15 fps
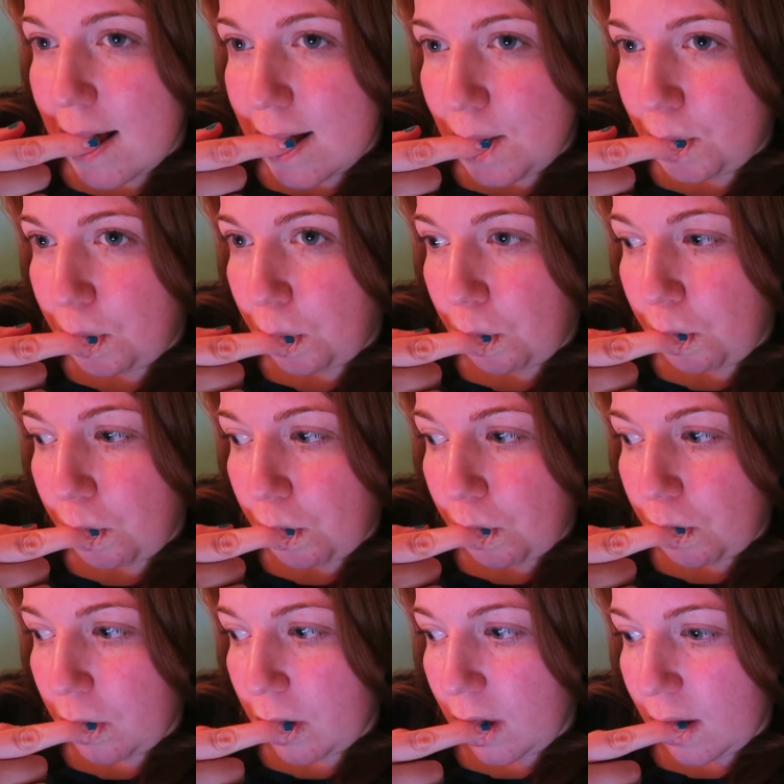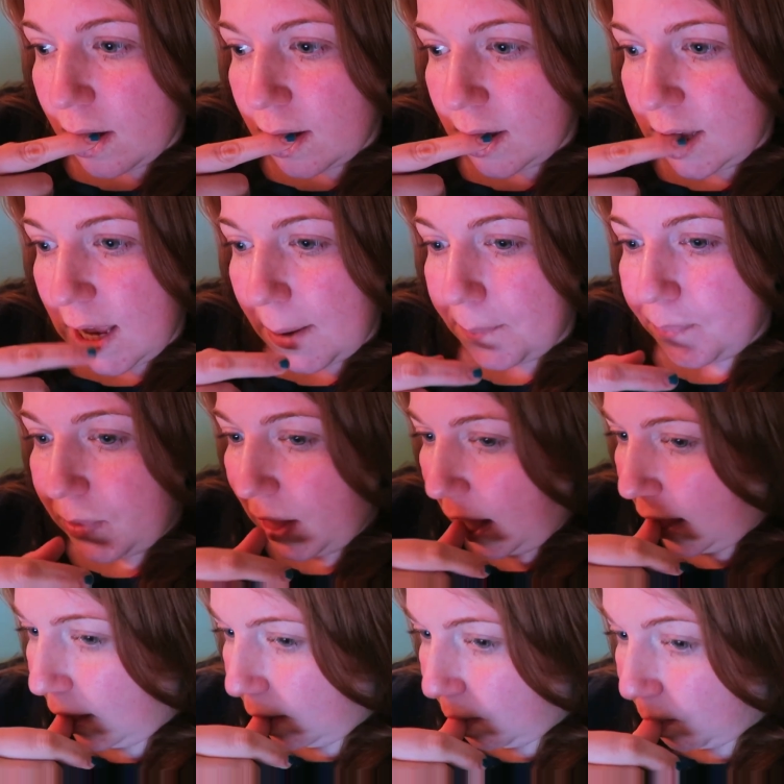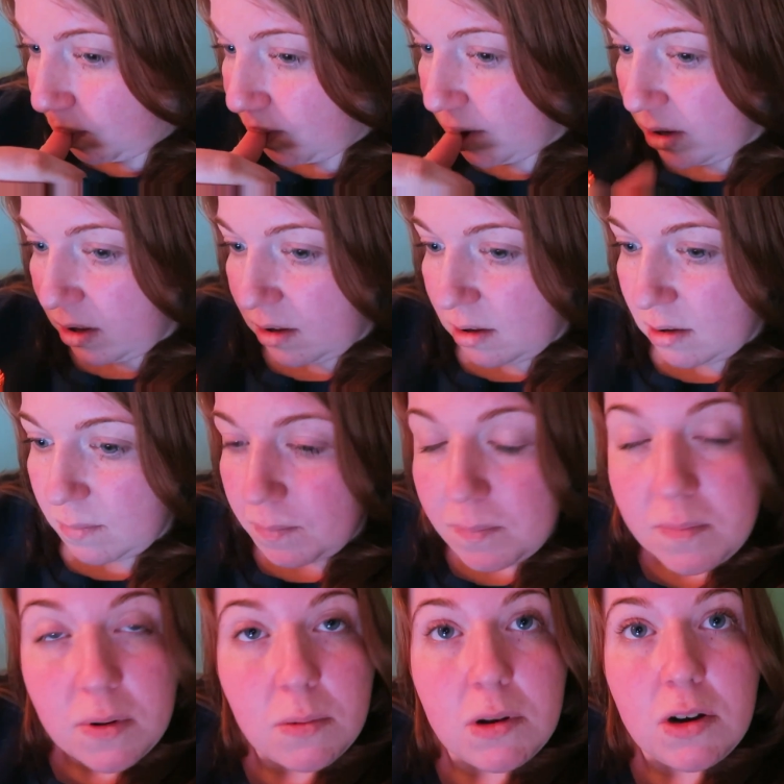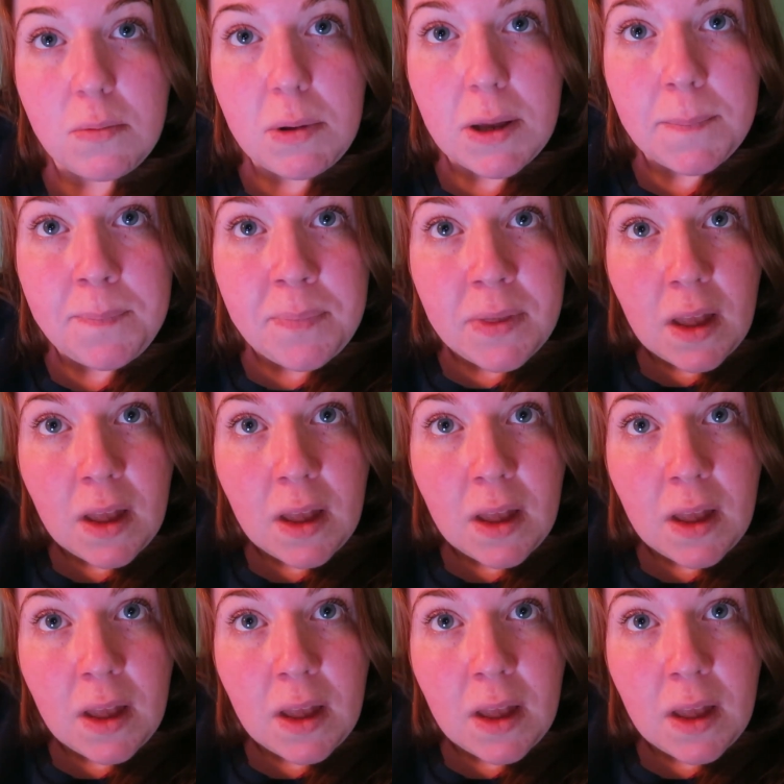Yeah, so it's probably gonna be